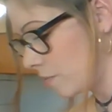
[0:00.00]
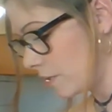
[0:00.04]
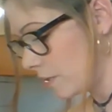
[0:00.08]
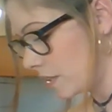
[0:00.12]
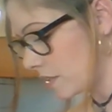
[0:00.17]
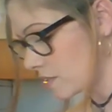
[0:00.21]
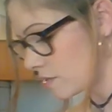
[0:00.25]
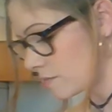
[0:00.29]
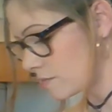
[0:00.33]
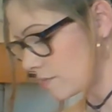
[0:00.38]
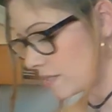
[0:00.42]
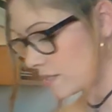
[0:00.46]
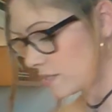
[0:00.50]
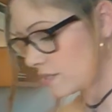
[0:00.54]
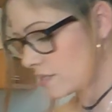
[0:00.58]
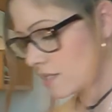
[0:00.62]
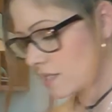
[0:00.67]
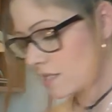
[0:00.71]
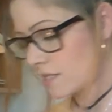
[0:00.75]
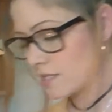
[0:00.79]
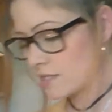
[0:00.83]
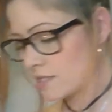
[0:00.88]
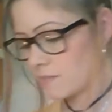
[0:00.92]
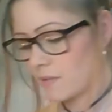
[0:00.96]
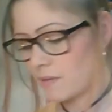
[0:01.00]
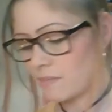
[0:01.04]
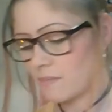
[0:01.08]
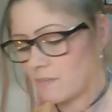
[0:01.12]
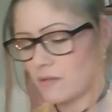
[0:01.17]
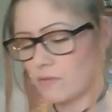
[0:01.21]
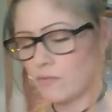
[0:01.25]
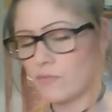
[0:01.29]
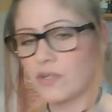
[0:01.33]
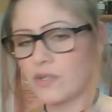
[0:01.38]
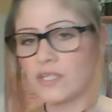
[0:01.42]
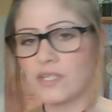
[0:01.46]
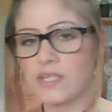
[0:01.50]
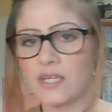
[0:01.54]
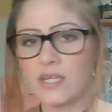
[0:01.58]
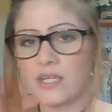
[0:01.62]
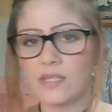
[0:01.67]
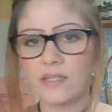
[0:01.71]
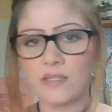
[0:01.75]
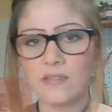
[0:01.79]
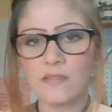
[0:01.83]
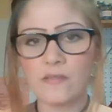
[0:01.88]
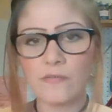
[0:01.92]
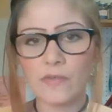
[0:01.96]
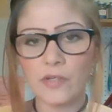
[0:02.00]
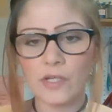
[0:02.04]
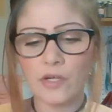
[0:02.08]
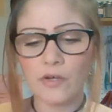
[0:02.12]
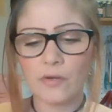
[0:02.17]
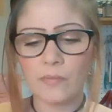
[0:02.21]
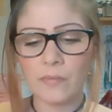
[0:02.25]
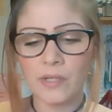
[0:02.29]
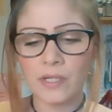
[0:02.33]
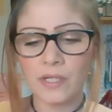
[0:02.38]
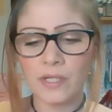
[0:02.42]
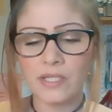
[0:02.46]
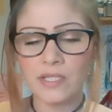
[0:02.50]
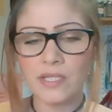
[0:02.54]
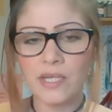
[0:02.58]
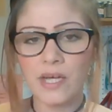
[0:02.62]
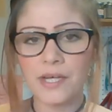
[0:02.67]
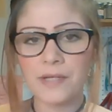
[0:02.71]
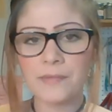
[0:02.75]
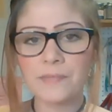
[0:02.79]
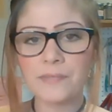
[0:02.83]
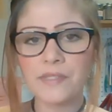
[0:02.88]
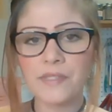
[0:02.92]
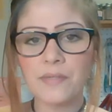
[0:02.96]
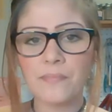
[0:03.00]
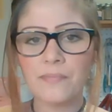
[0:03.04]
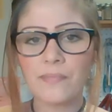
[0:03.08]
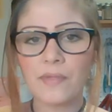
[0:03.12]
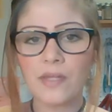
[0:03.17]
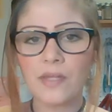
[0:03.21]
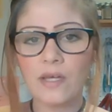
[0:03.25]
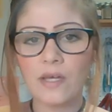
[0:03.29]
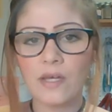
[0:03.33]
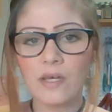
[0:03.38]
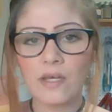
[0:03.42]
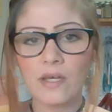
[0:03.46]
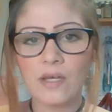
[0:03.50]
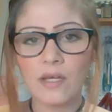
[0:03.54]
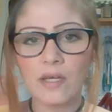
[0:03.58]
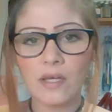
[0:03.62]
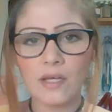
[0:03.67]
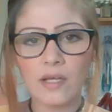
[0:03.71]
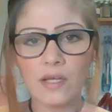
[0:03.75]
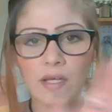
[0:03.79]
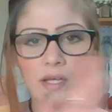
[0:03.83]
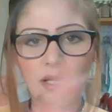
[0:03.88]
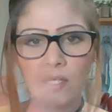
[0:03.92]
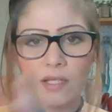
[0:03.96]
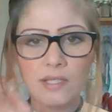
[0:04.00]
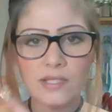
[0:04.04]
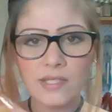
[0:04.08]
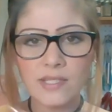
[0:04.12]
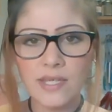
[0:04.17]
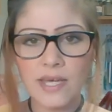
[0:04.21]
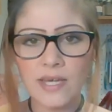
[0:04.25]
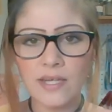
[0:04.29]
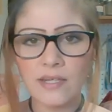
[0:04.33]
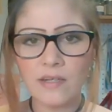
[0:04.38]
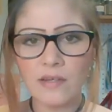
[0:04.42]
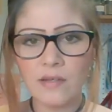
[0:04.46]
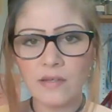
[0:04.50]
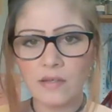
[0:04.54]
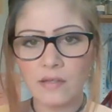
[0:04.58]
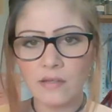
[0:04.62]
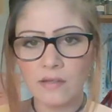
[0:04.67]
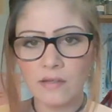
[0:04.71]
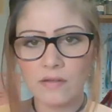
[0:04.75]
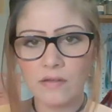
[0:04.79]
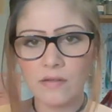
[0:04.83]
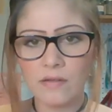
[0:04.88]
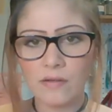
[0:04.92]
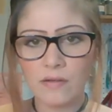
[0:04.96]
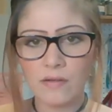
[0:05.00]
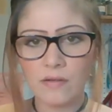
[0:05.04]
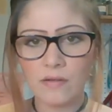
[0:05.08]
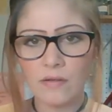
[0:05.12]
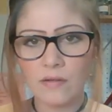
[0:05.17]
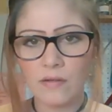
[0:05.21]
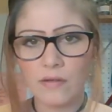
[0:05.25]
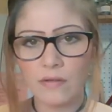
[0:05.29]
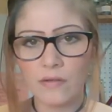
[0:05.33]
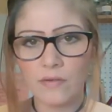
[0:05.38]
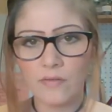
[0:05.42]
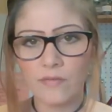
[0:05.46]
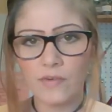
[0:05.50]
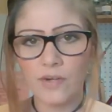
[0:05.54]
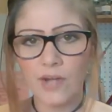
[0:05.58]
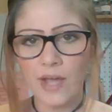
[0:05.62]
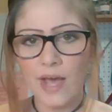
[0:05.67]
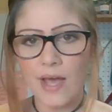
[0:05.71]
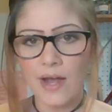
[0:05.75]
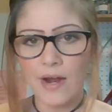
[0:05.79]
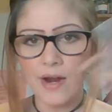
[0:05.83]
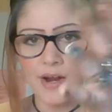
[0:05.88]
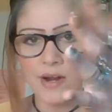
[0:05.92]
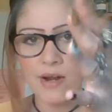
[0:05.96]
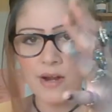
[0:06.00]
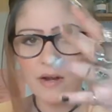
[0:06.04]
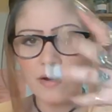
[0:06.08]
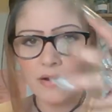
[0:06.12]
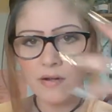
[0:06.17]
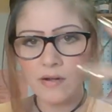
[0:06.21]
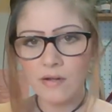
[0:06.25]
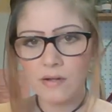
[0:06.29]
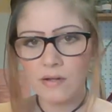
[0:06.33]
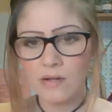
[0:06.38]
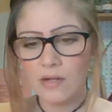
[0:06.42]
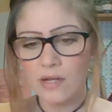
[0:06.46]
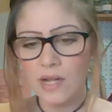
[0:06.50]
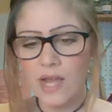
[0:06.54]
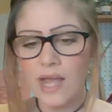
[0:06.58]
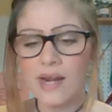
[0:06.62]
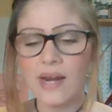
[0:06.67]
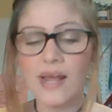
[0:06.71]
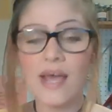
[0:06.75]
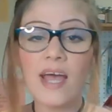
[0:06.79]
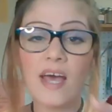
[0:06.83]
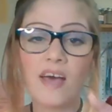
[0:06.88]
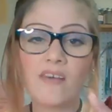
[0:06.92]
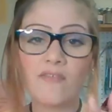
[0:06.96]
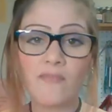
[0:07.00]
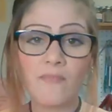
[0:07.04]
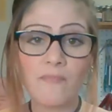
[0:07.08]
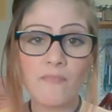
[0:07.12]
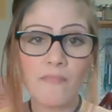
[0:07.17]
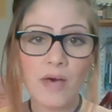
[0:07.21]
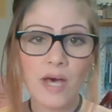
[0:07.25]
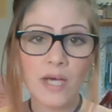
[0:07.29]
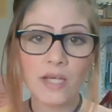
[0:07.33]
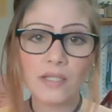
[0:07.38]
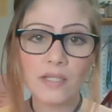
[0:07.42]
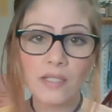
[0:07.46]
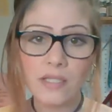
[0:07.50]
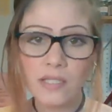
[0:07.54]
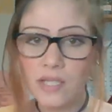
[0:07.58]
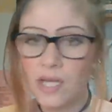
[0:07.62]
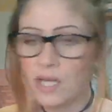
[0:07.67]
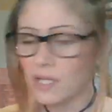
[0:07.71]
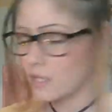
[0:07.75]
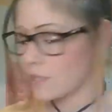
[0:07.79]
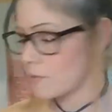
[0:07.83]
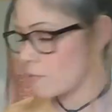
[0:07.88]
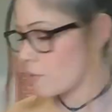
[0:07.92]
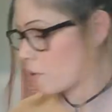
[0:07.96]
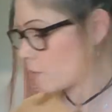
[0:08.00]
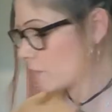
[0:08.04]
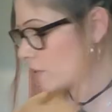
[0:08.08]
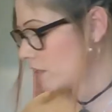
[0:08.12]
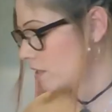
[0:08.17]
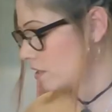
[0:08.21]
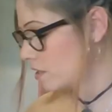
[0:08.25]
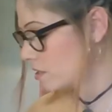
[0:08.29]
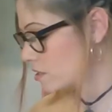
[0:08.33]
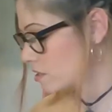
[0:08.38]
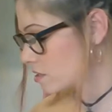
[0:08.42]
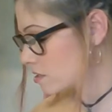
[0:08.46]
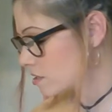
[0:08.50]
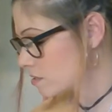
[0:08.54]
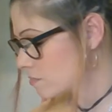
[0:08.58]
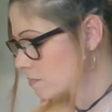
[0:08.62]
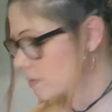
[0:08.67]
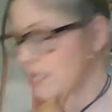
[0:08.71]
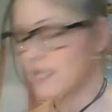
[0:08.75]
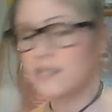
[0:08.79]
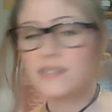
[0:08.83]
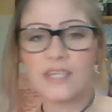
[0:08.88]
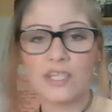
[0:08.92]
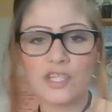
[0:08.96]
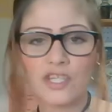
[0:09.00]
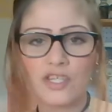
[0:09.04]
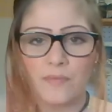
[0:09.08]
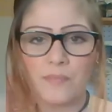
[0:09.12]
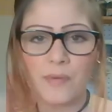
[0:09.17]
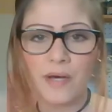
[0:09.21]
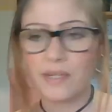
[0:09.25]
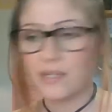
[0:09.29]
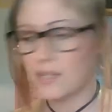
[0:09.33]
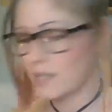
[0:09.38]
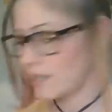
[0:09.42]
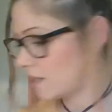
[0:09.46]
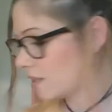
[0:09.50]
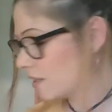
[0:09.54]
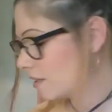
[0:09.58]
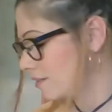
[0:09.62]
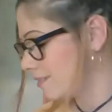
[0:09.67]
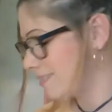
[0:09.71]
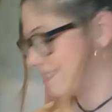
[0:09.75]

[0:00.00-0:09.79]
because my son has made me retake this video a million times. Incense for air. And I have musk at the moment because I just bought it.